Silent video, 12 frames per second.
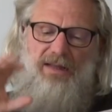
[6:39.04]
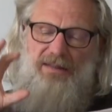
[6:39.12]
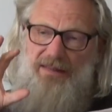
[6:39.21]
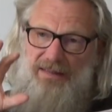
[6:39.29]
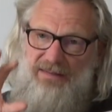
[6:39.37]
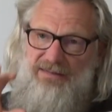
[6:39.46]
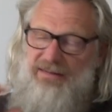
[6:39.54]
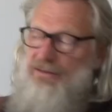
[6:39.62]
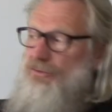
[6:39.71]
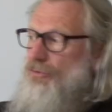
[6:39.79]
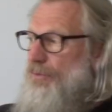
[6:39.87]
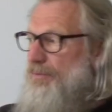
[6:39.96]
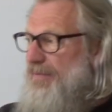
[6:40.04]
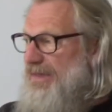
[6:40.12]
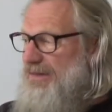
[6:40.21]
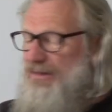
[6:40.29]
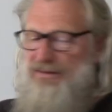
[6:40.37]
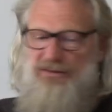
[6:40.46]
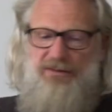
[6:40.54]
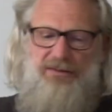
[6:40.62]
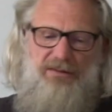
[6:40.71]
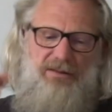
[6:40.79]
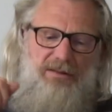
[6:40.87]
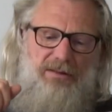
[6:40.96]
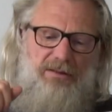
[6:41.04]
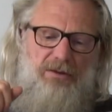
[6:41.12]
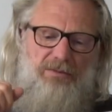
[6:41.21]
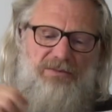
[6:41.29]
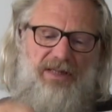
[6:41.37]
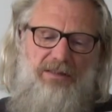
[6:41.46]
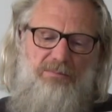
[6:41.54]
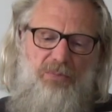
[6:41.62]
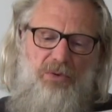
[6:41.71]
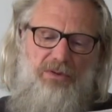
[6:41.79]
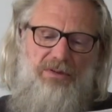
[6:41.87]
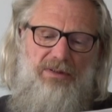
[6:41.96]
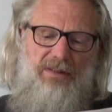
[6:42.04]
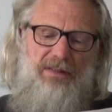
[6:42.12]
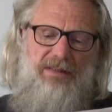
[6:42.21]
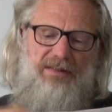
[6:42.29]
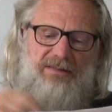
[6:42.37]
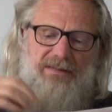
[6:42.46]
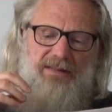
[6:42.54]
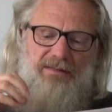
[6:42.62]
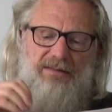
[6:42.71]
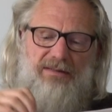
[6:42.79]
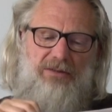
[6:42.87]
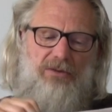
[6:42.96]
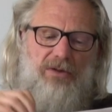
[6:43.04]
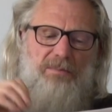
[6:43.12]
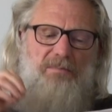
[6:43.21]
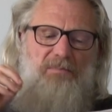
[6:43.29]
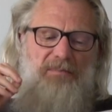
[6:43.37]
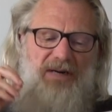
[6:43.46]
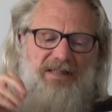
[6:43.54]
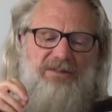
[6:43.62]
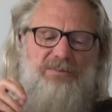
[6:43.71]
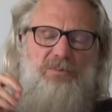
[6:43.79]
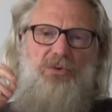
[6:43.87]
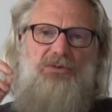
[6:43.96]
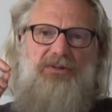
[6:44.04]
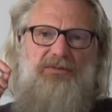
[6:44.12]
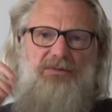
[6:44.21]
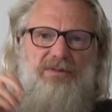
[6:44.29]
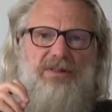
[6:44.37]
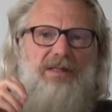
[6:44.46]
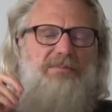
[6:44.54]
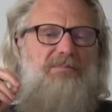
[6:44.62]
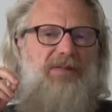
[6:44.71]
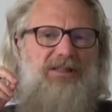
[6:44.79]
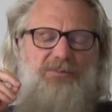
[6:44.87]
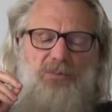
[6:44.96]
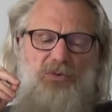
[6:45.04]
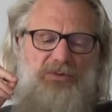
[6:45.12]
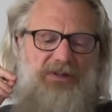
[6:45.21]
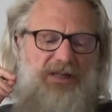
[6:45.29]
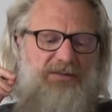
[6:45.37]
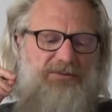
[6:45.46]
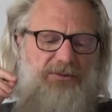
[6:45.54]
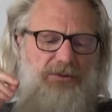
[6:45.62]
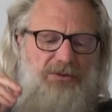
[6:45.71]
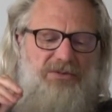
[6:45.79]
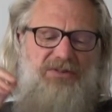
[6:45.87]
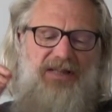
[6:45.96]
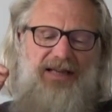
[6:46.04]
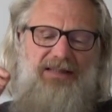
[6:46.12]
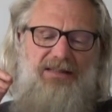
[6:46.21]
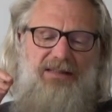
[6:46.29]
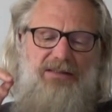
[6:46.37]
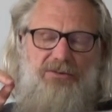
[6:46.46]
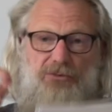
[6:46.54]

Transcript: The essential message of that book is that there are much more different and much more diverse tactics